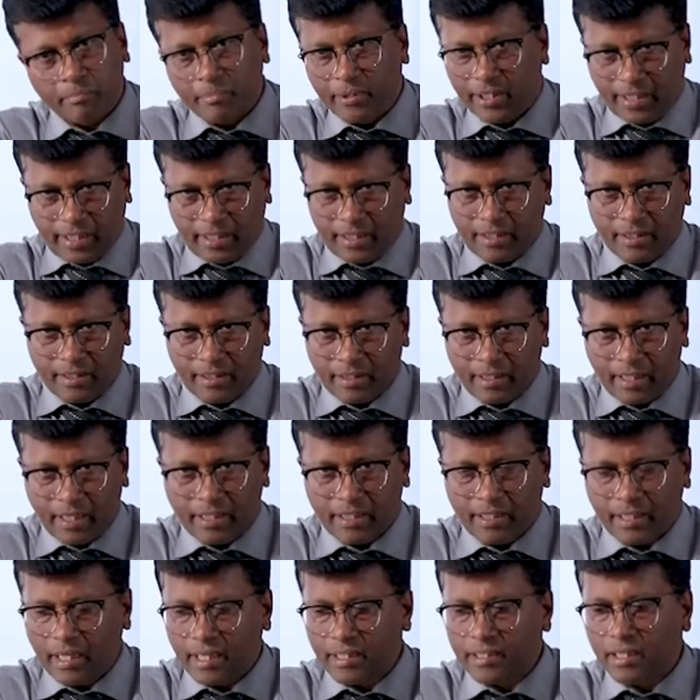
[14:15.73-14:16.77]
B,
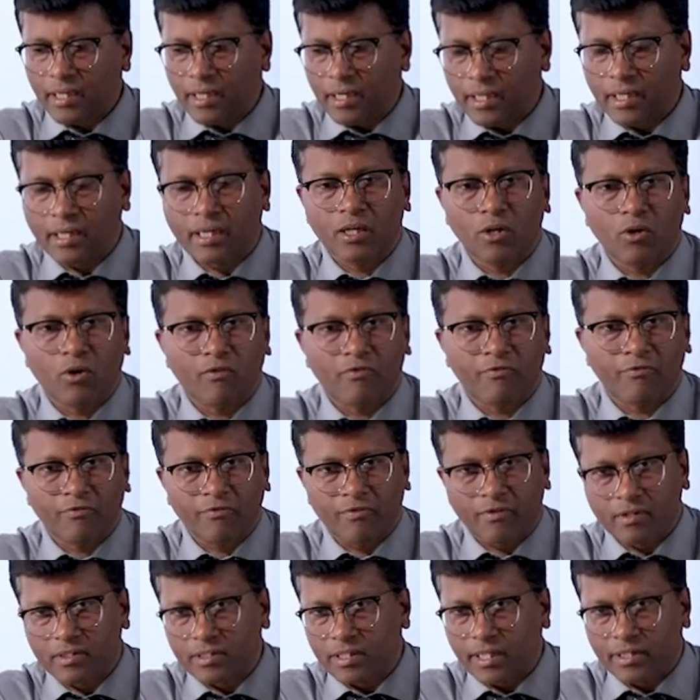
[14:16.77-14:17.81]
right, as an uncle
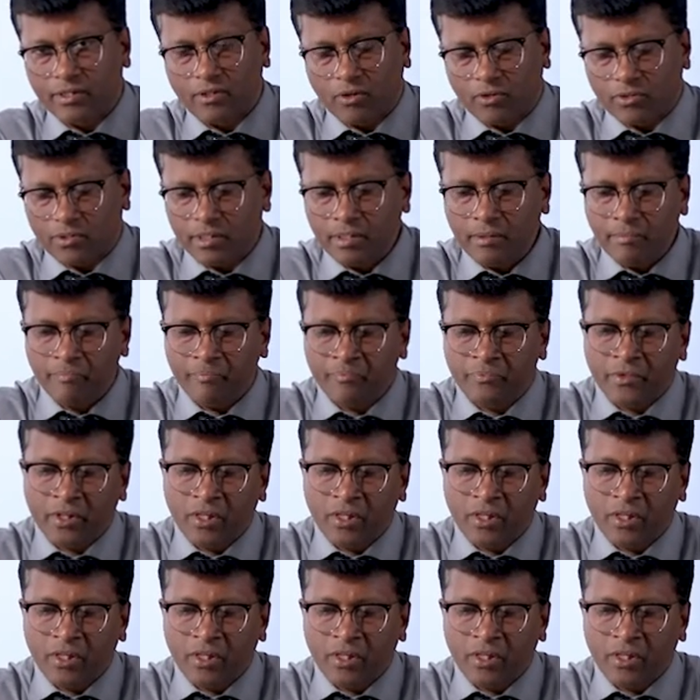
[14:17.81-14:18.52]
of that daughter.